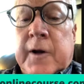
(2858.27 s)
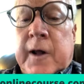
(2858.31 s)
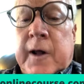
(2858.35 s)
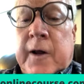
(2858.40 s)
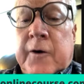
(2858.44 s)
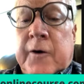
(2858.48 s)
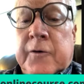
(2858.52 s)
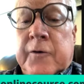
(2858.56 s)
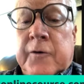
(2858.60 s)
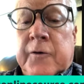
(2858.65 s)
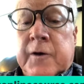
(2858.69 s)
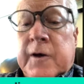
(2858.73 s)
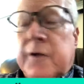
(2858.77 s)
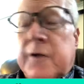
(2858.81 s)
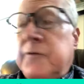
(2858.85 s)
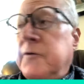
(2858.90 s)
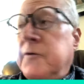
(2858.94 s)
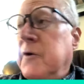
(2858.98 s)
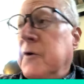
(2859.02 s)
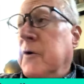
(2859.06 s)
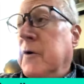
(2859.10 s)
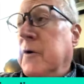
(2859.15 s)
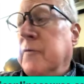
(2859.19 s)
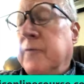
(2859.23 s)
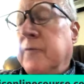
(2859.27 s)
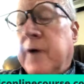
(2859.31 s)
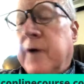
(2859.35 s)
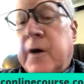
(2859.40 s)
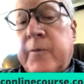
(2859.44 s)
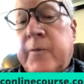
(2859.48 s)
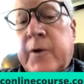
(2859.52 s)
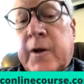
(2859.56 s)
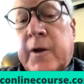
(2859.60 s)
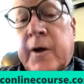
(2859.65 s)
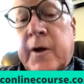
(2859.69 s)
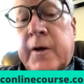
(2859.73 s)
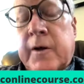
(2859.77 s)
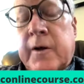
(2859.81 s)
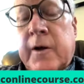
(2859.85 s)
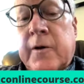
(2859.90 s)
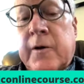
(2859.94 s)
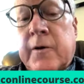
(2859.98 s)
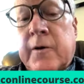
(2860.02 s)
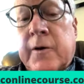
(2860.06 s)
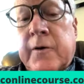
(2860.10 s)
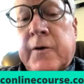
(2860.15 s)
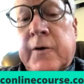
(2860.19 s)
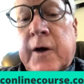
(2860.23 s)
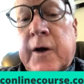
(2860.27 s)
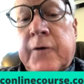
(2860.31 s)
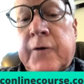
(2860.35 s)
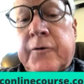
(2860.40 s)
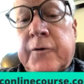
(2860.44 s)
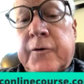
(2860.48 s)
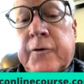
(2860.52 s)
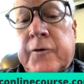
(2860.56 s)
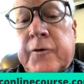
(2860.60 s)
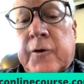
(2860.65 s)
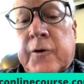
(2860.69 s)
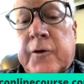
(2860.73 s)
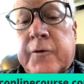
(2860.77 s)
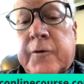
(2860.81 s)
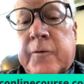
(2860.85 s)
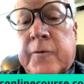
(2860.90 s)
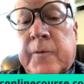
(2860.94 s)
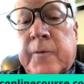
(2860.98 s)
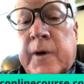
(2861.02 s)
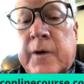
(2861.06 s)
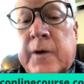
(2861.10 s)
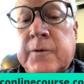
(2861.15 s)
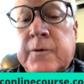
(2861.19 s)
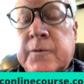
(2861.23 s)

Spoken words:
energy that's in our environment, like Nikola Tesla talked about.